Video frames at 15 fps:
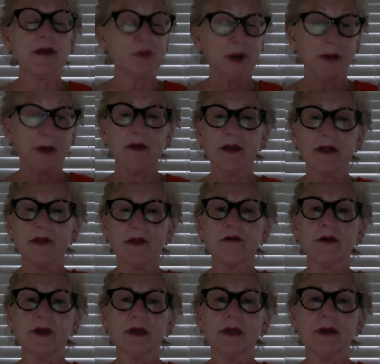primarily the
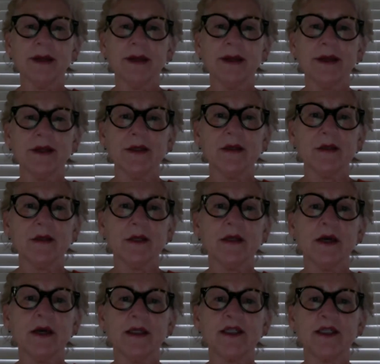Caribbean and the
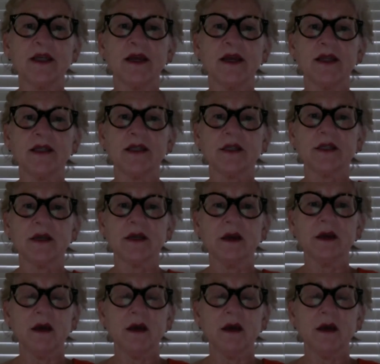United States.